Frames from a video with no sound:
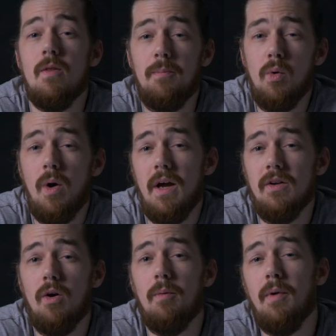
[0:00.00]
The ball
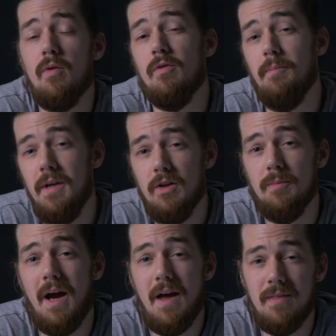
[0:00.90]
head on both the
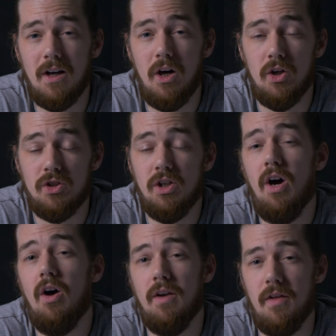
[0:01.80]
medium and the large
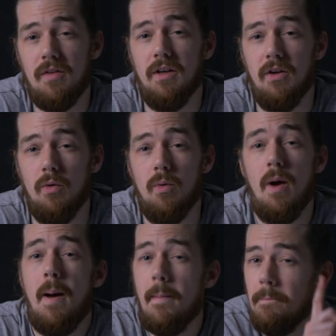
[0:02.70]
are nothing new,
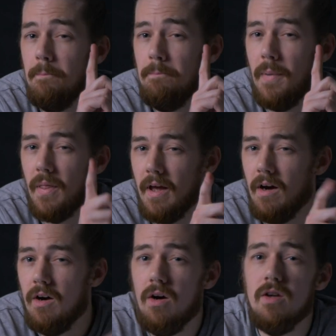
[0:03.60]
but they
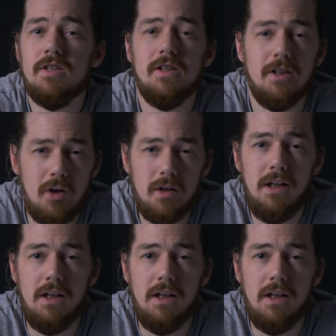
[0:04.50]
are slightly